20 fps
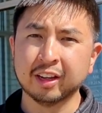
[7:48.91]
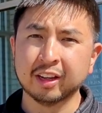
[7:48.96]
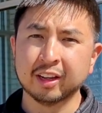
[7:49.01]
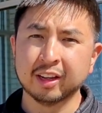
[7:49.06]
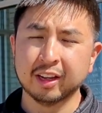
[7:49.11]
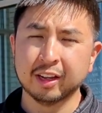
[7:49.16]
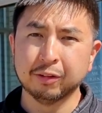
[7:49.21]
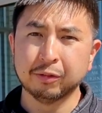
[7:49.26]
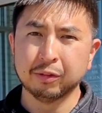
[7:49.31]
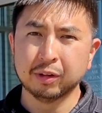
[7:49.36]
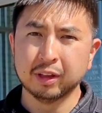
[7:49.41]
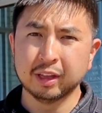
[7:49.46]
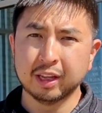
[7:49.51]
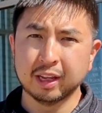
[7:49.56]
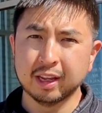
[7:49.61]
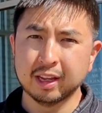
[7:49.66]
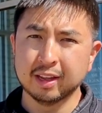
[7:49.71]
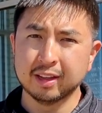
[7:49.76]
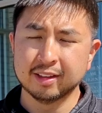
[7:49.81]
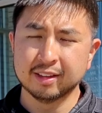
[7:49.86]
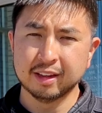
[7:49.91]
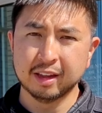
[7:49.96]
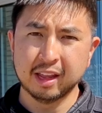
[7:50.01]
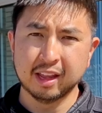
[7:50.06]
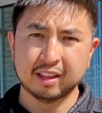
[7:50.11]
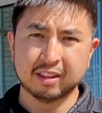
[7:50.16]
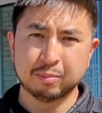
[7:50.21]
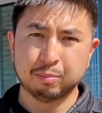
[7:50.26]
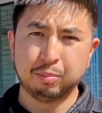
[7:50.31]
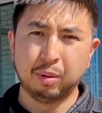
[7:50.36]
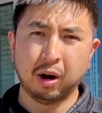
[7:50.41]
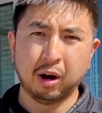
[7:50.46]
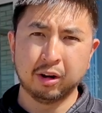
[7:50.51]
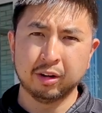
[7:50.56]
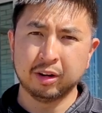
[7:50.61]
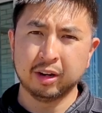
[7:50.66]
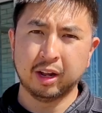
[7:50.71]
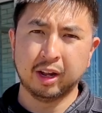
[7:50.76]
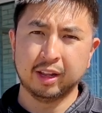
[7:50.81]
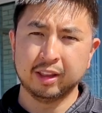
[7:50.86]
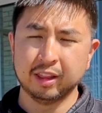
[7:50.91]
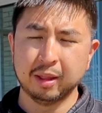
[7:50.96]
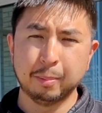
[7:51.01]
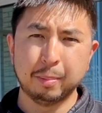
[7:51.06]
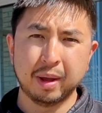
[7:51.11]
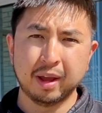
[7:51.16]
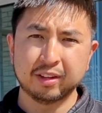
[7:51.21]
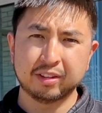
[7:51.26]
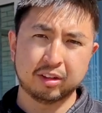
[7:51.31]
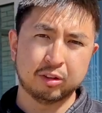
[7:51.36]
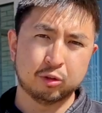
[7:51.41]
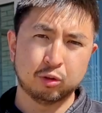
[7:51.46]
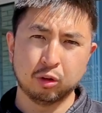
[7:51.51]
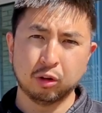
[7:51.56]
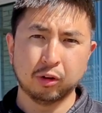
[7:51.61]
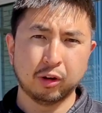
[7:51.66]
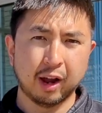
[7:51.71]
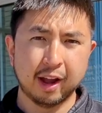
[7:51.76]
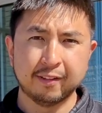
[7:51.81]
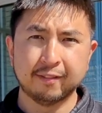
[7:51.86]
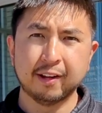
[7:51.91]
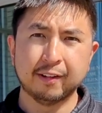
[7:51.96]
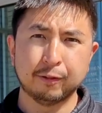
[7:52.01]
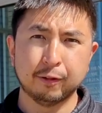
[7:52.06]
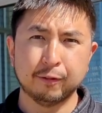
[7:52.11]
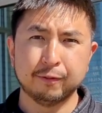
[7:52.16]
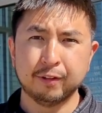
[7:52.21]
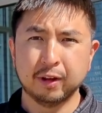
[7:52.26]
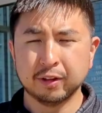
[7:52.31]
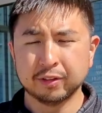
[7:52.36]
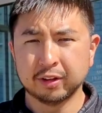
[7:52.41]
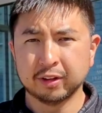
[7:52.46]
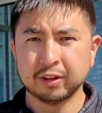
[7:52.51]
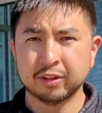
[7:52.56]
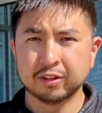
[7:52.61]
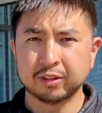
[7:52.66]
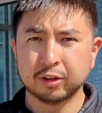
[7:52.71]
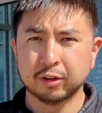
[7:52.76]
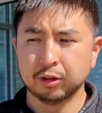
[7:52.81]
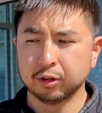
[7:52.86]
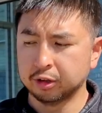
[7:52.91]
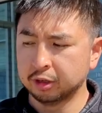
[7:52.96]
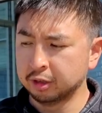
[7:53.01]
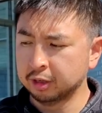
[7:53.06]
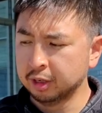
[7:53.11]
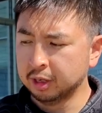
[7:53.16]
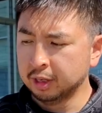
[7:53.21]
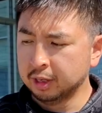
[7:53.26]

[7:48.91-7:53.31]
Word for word: It really is. It's bar none the best controller I've ever felt on a scooter.